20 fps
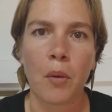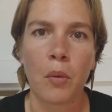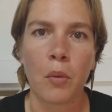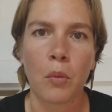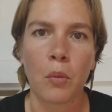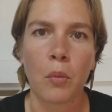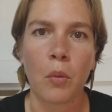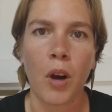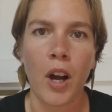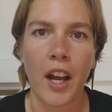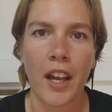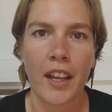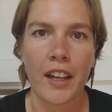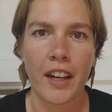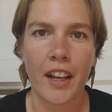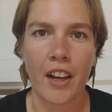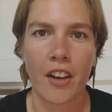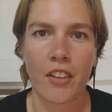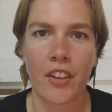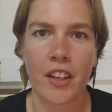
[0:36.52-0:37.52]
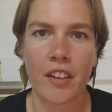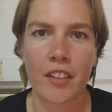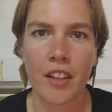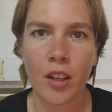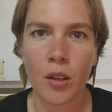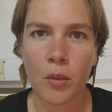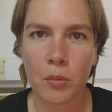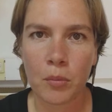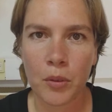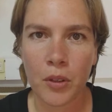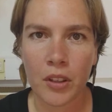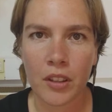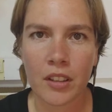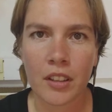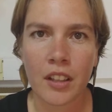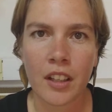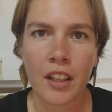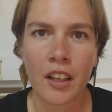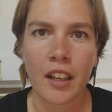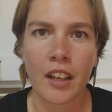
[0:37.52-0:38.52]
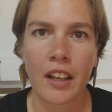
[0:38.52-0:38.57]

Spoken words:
why and how that's helpful,